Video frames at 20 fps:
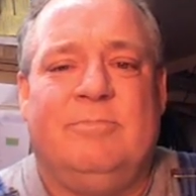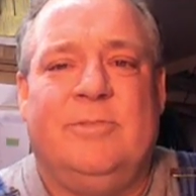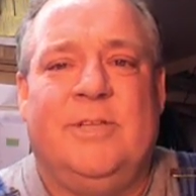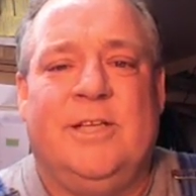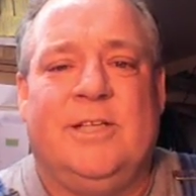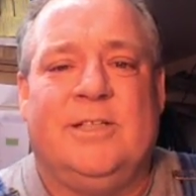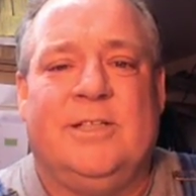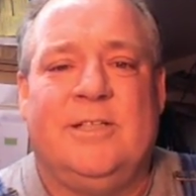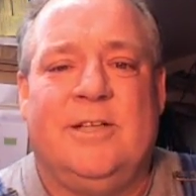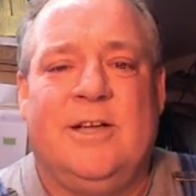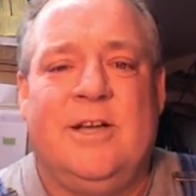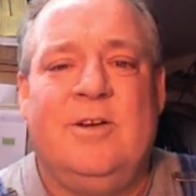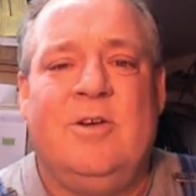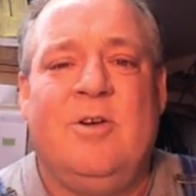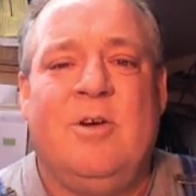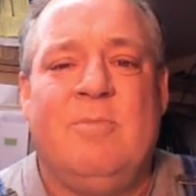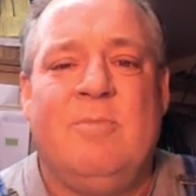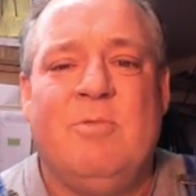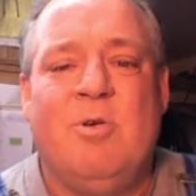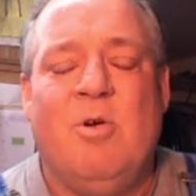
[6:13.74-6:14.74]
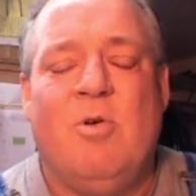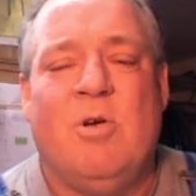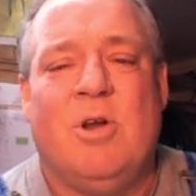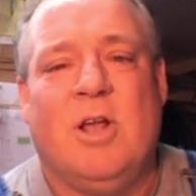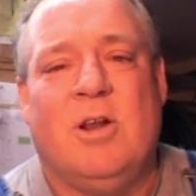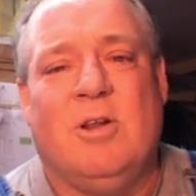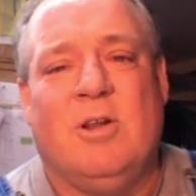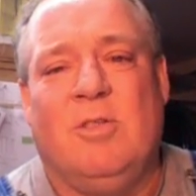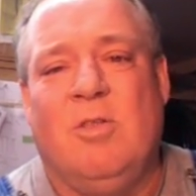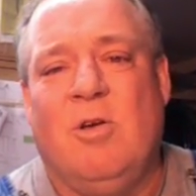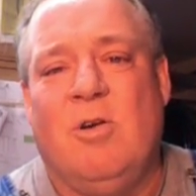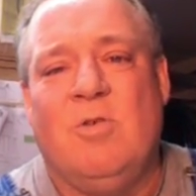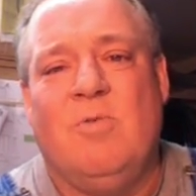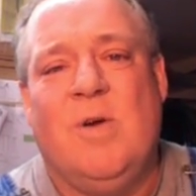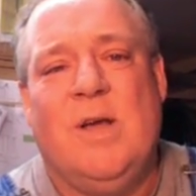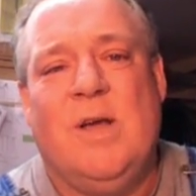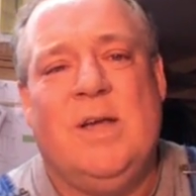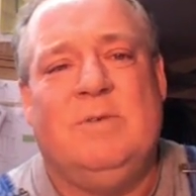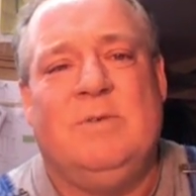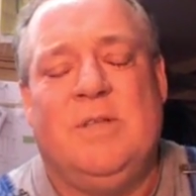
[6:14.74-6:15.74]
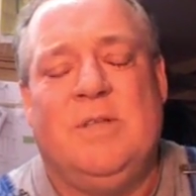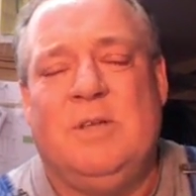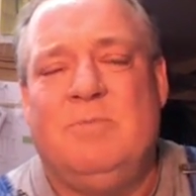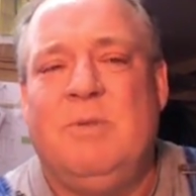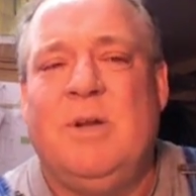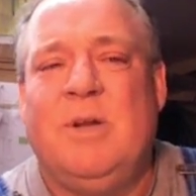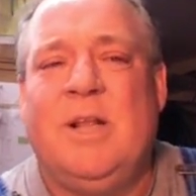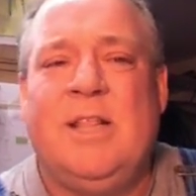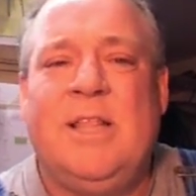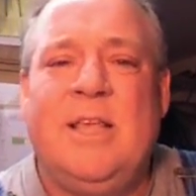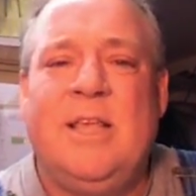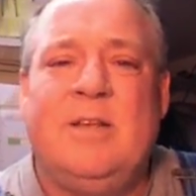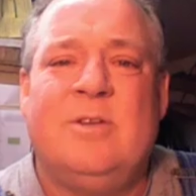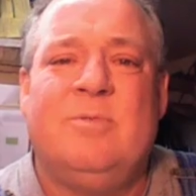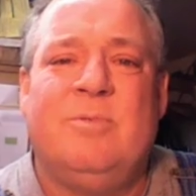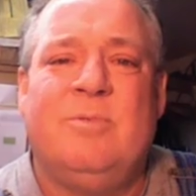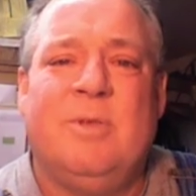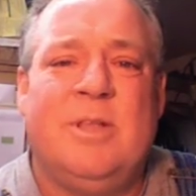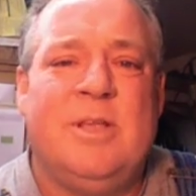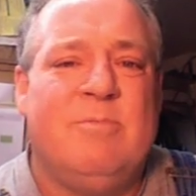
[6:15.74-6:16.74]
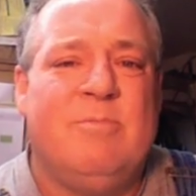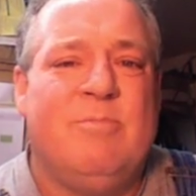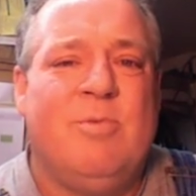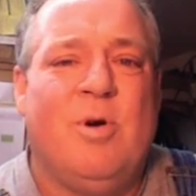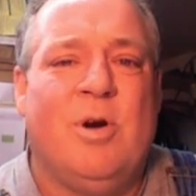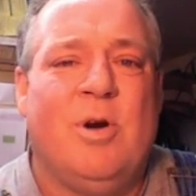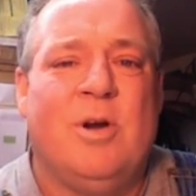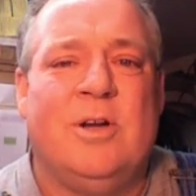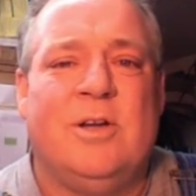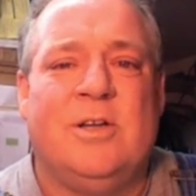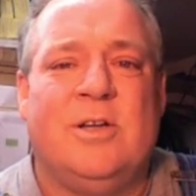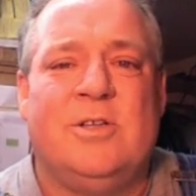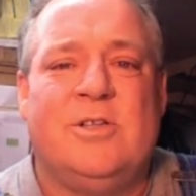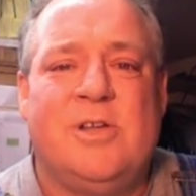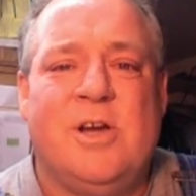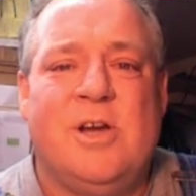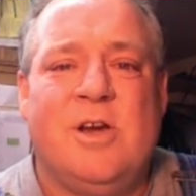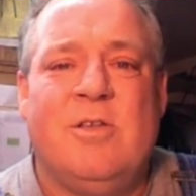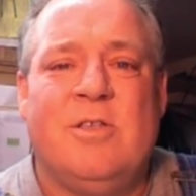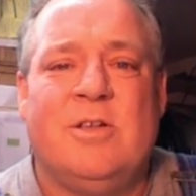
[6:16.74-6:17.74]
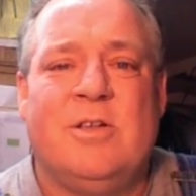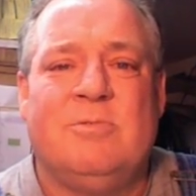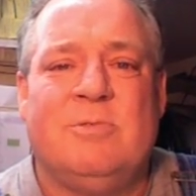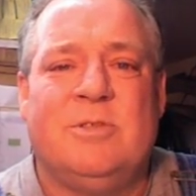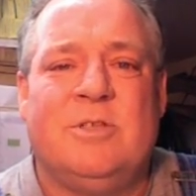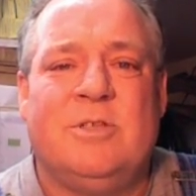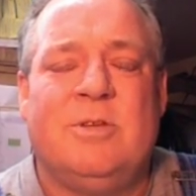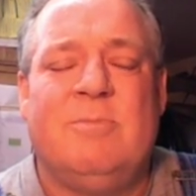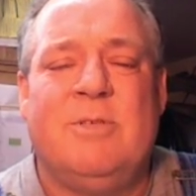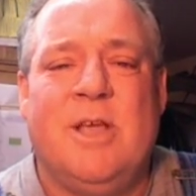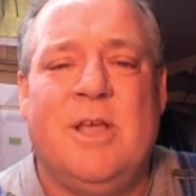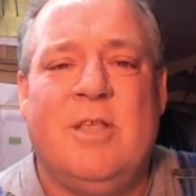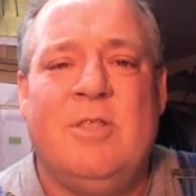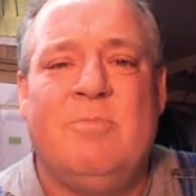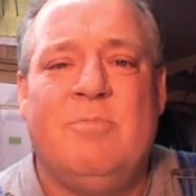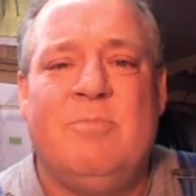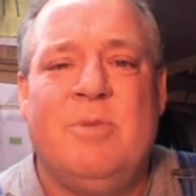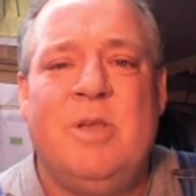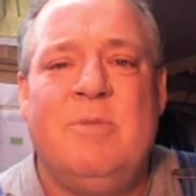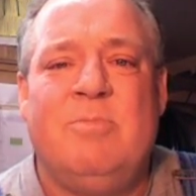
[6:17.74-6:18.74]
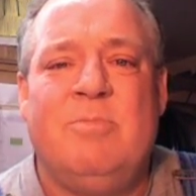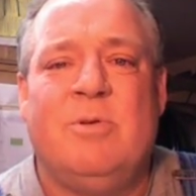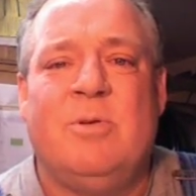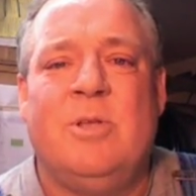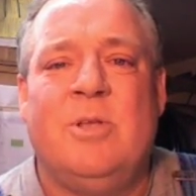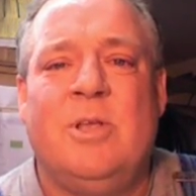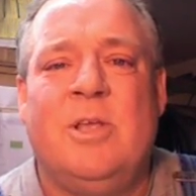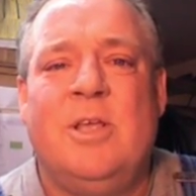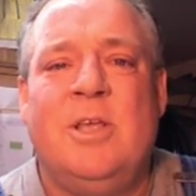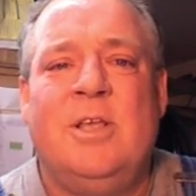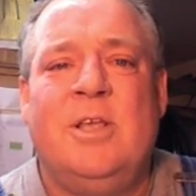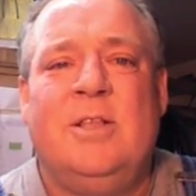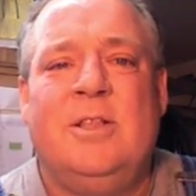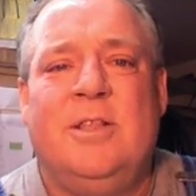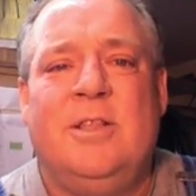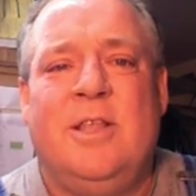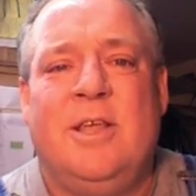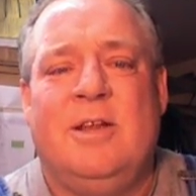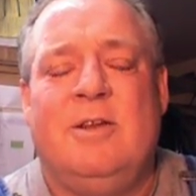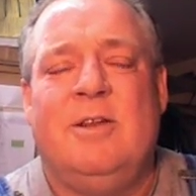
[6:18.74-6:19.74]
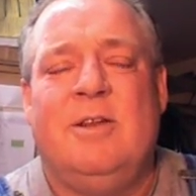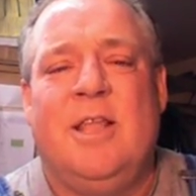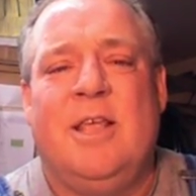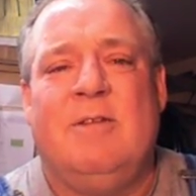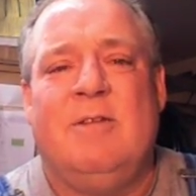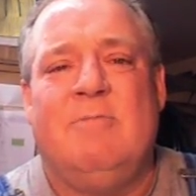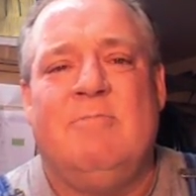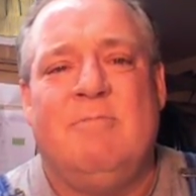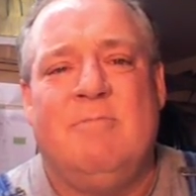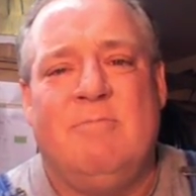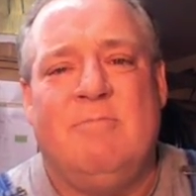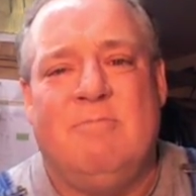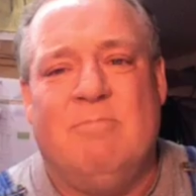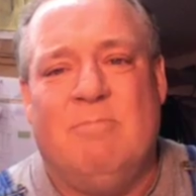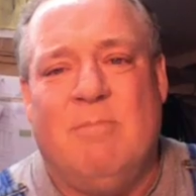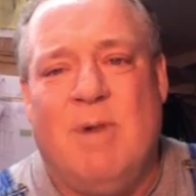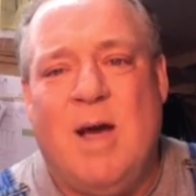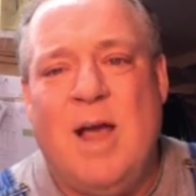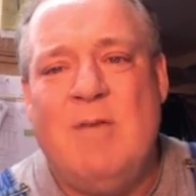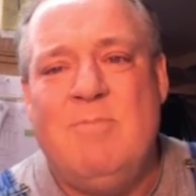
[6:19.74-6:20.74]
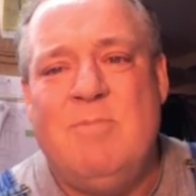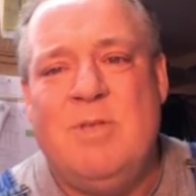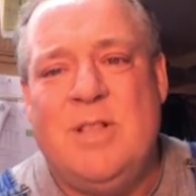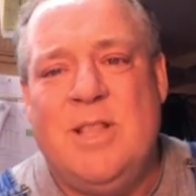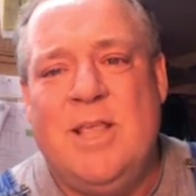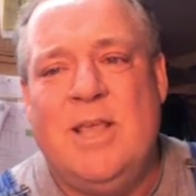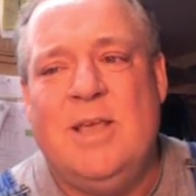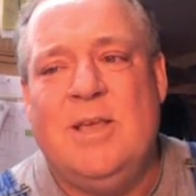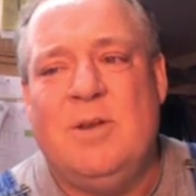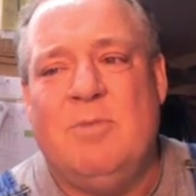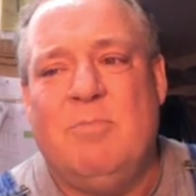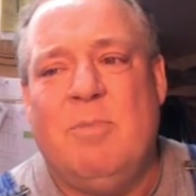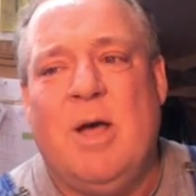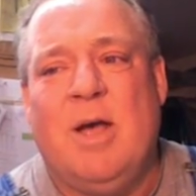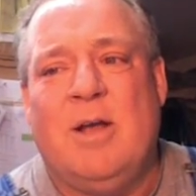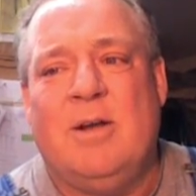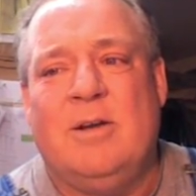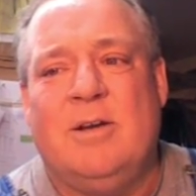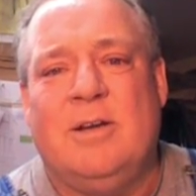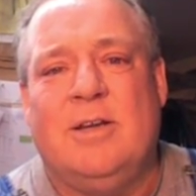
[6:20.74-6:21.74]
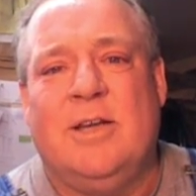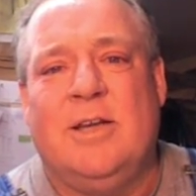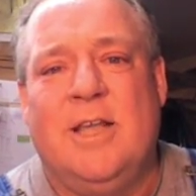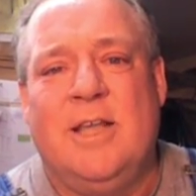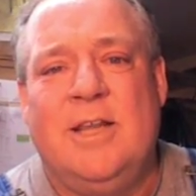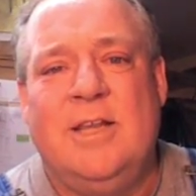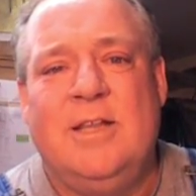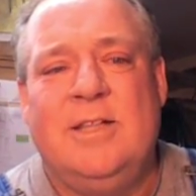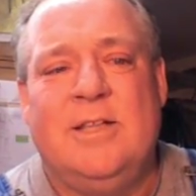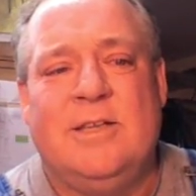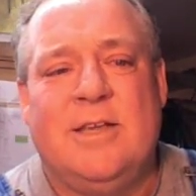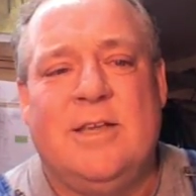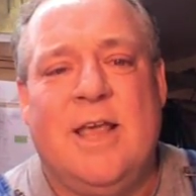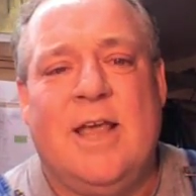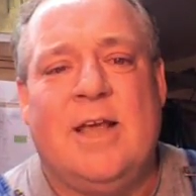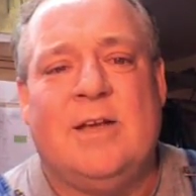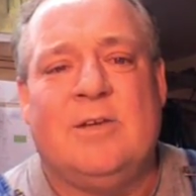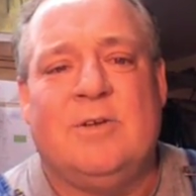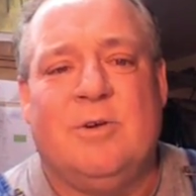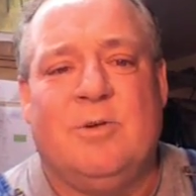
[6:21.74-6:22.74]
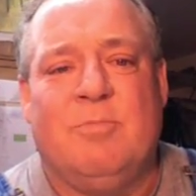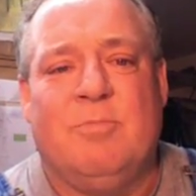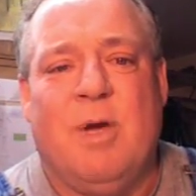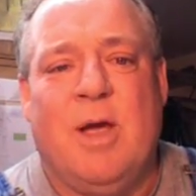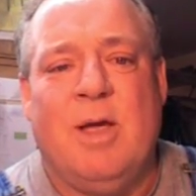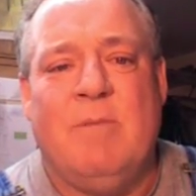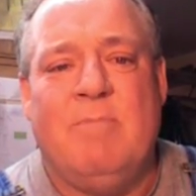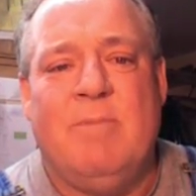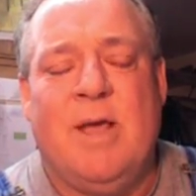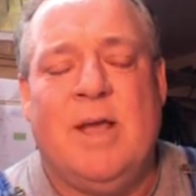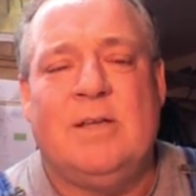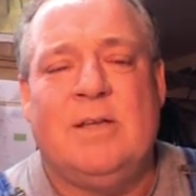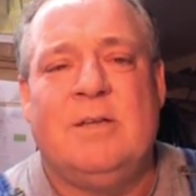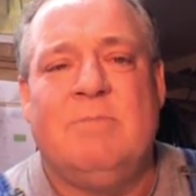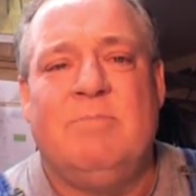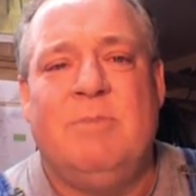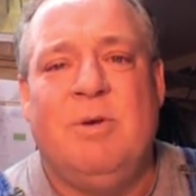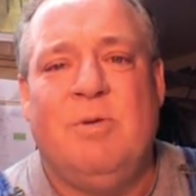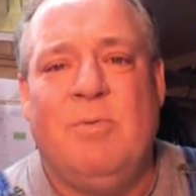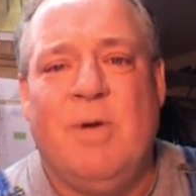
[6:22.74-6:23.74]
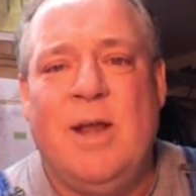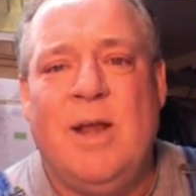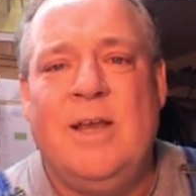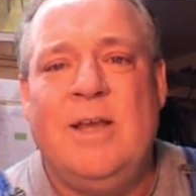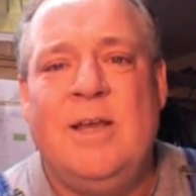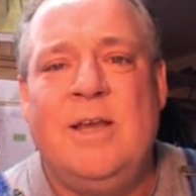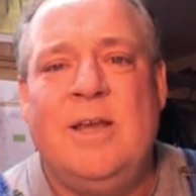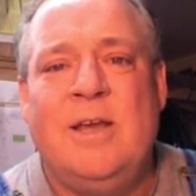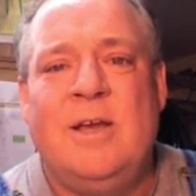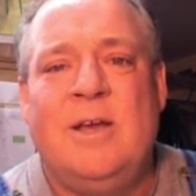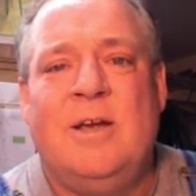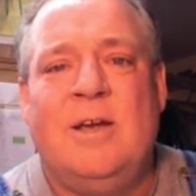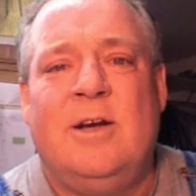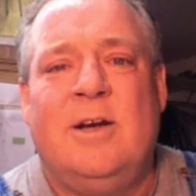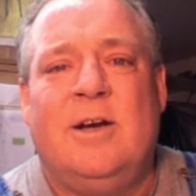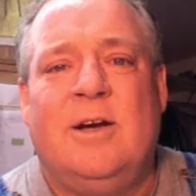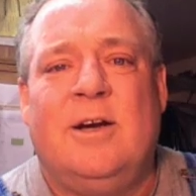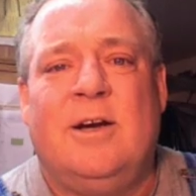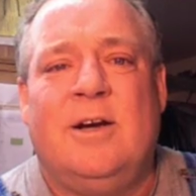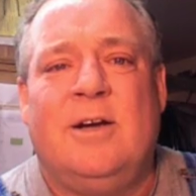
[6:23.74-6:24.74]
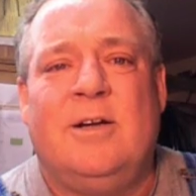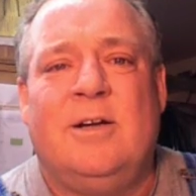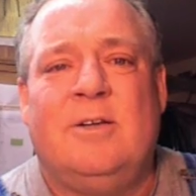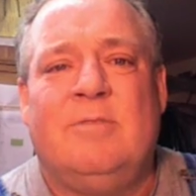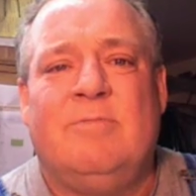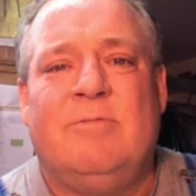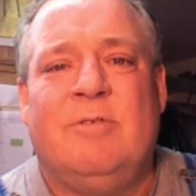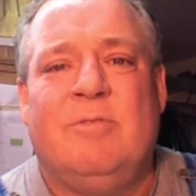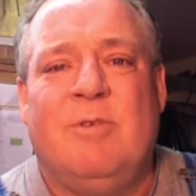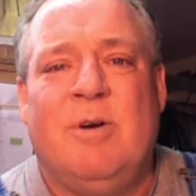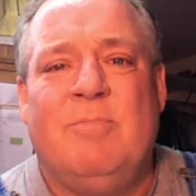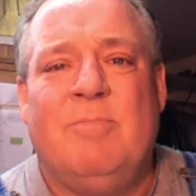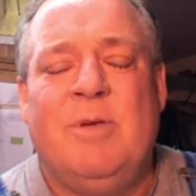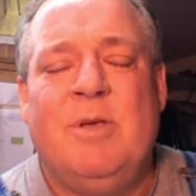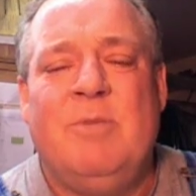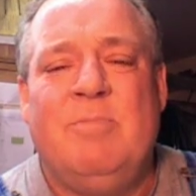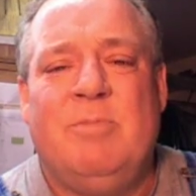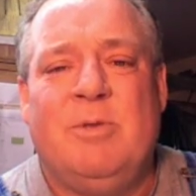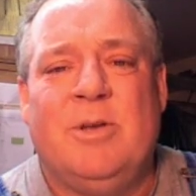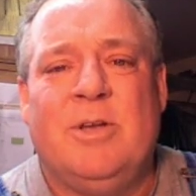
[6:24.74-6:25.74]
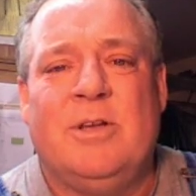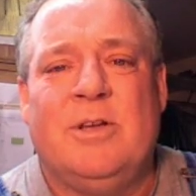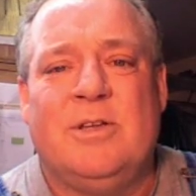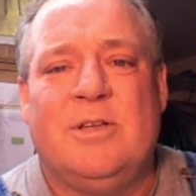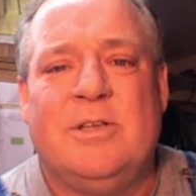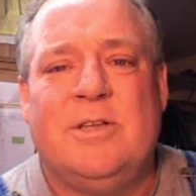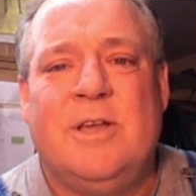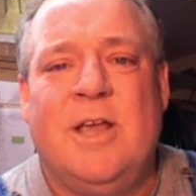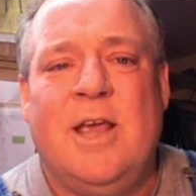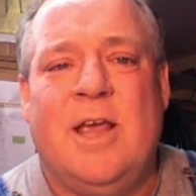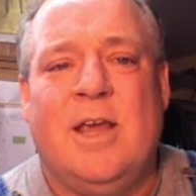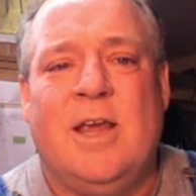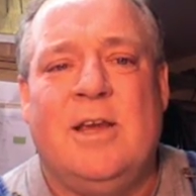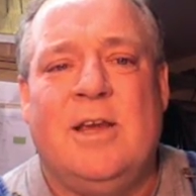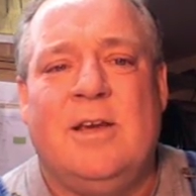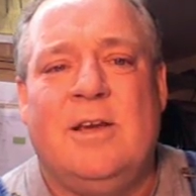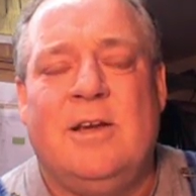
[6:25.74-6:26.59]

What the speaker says: this, and I know I'm going on a long ways with this, but I think it's really important to share this with some of the other people that might be thinking about getting this gastric bypass and be ready for what people are going to say.